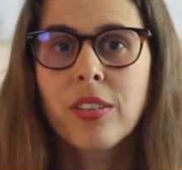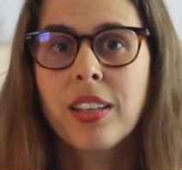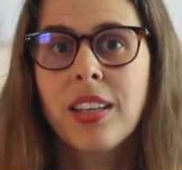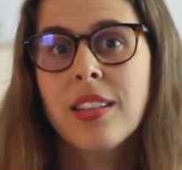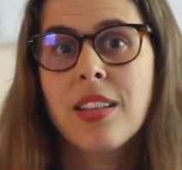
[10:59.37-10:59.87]

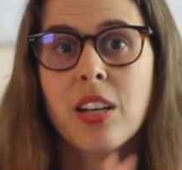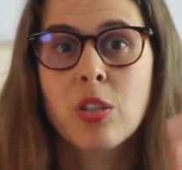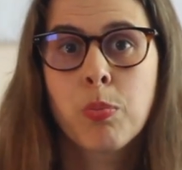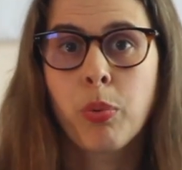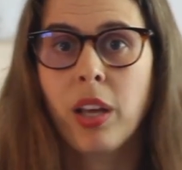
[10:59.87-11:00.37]
the kids are
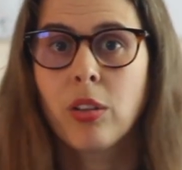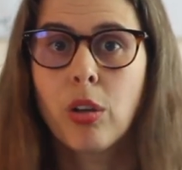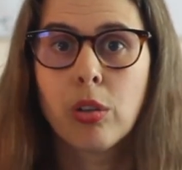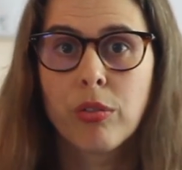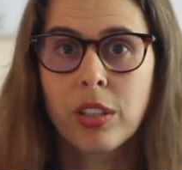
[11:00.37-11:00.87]
spread
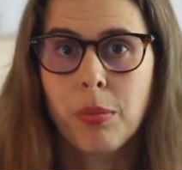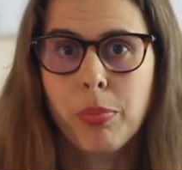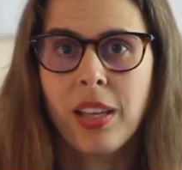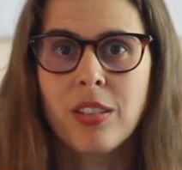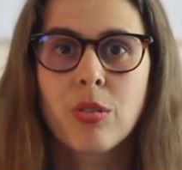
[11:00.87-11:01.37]
all over the
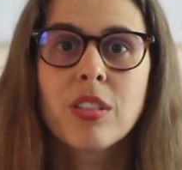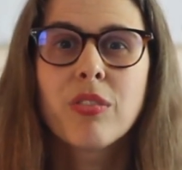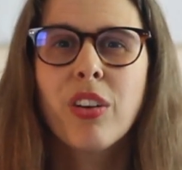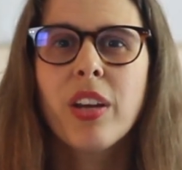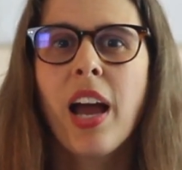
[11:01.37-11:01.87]
place, so it's very